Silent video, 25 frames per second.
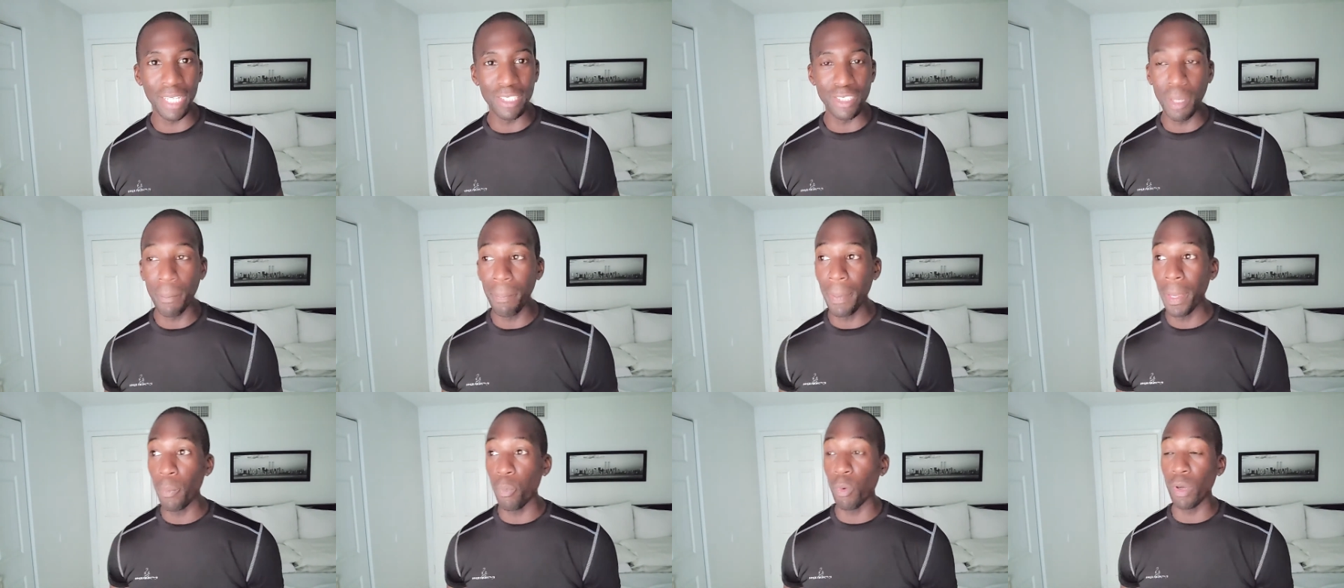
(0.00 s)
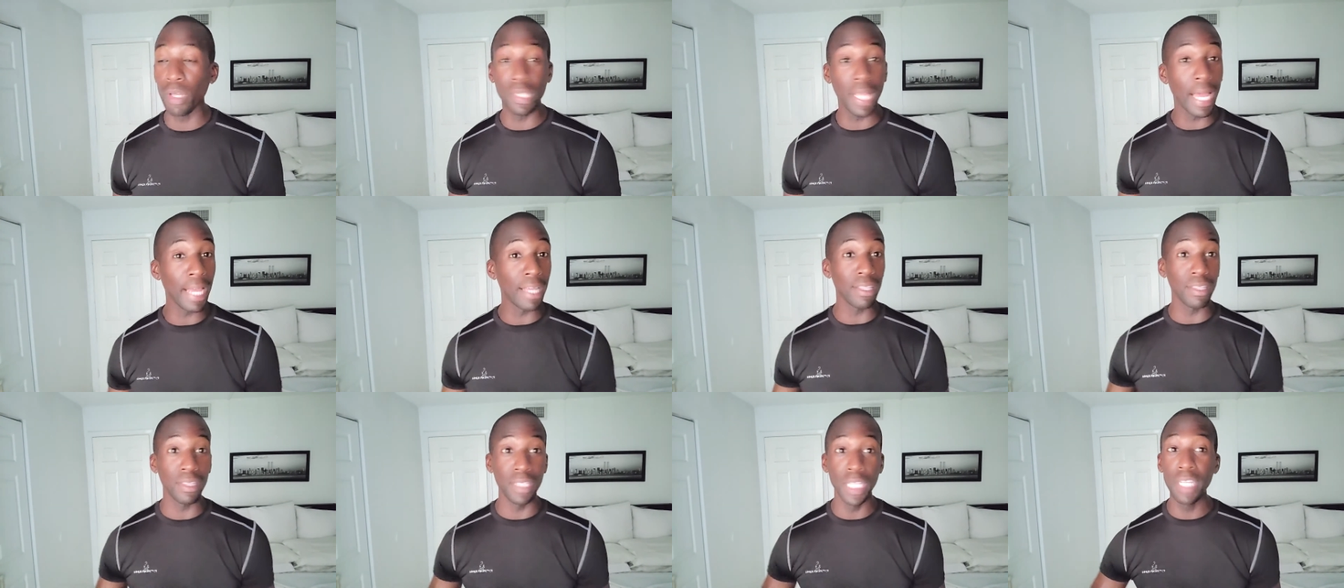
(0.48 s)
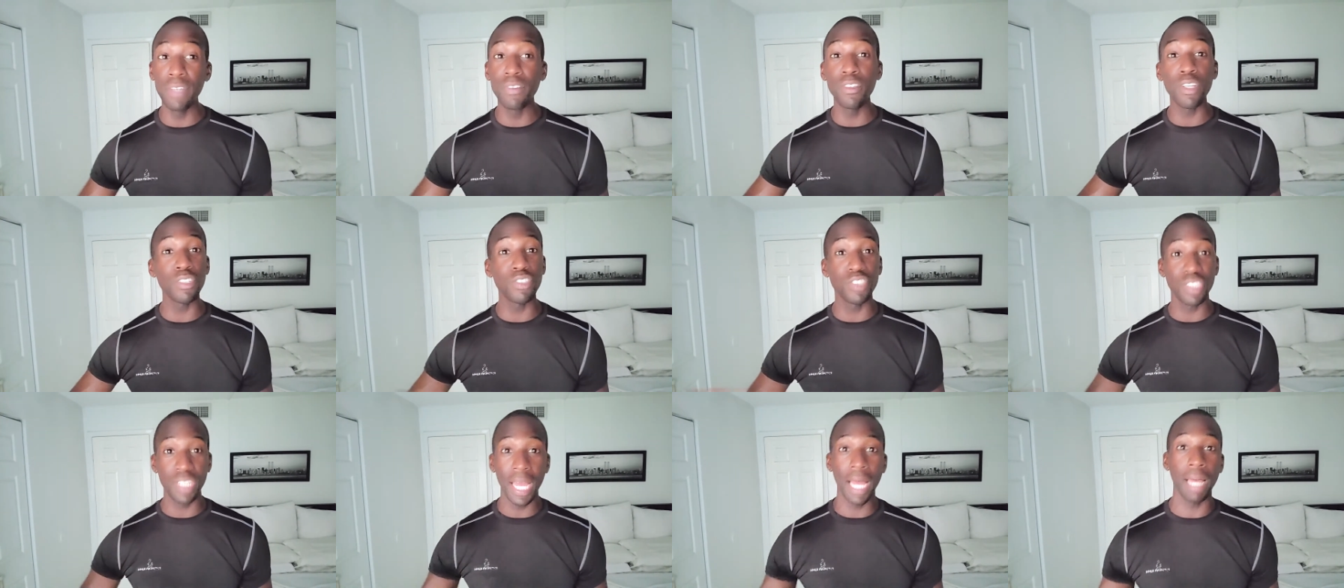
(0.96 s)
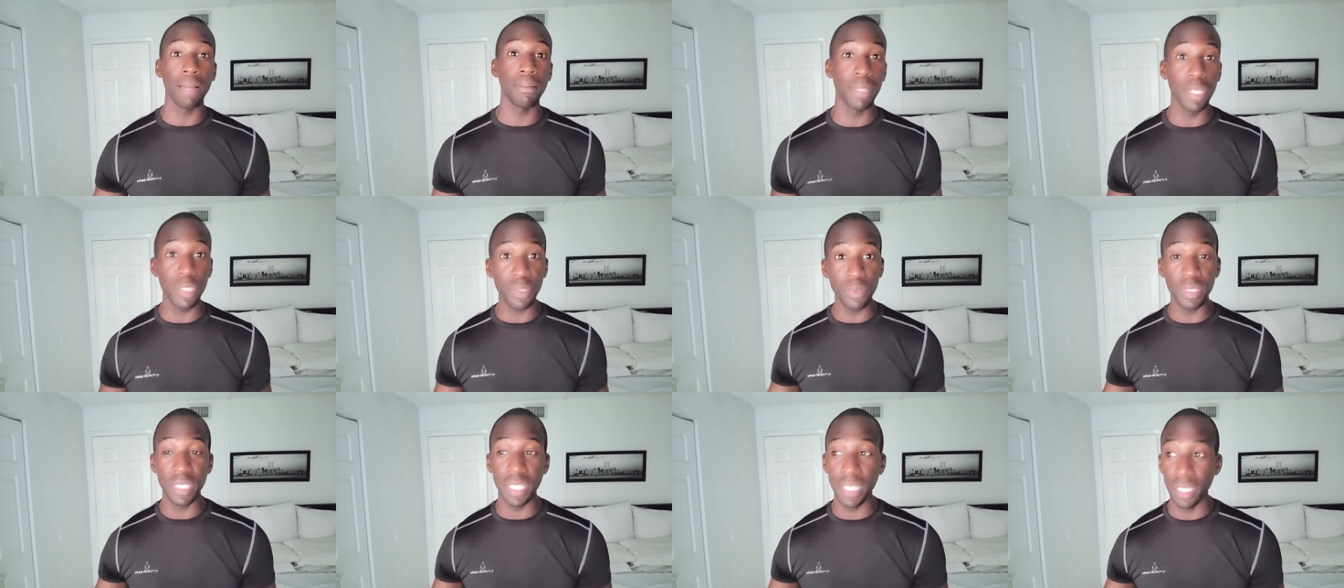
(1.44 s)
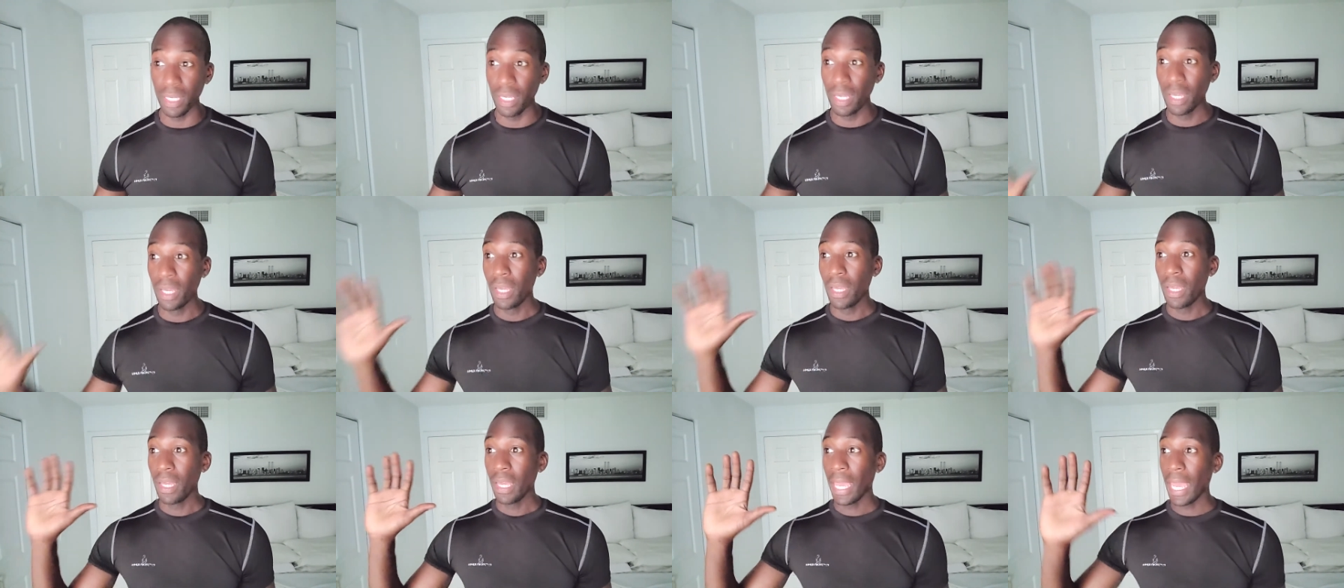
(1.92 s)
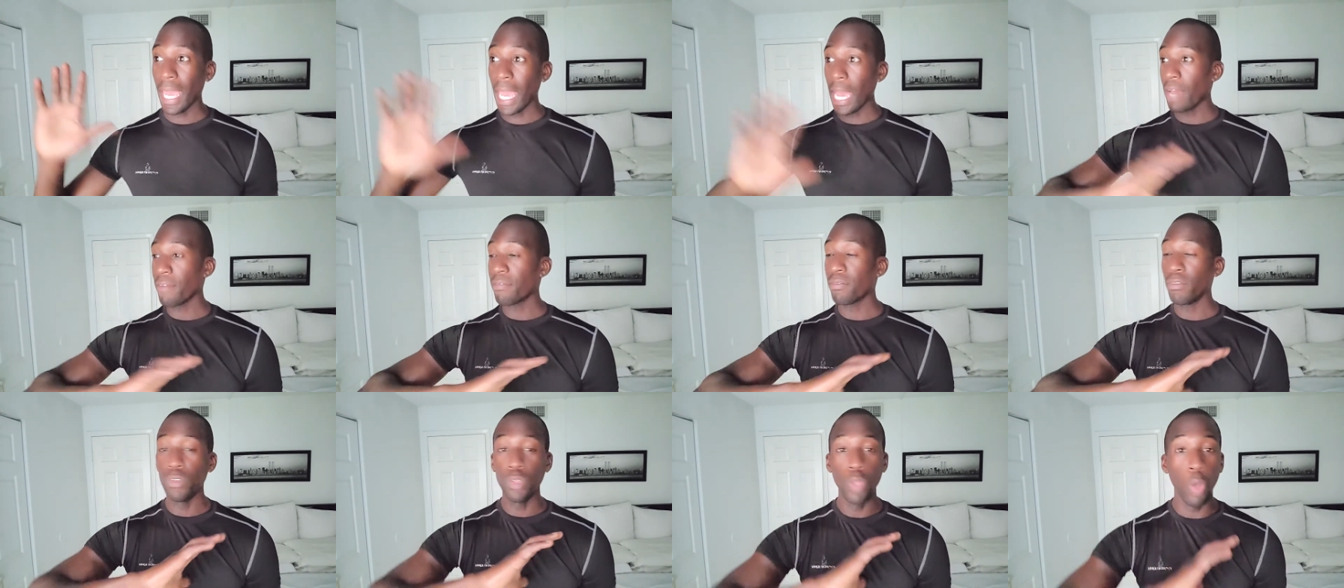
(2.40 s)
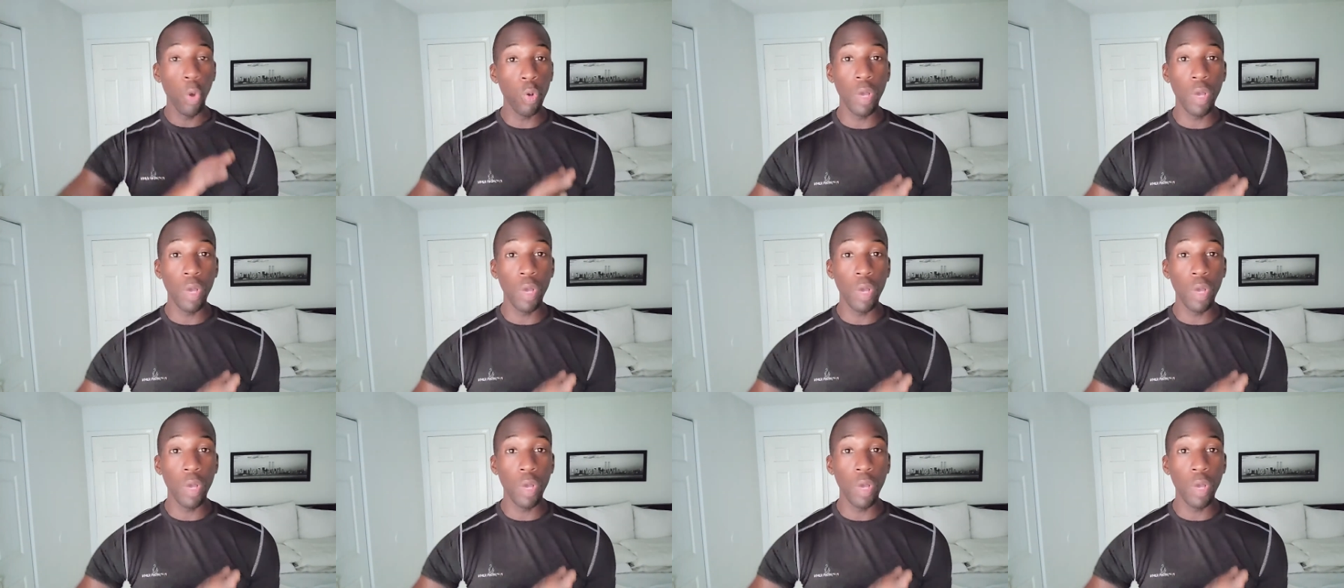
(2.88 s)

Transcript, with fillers: Some people are like leave their job literally and have no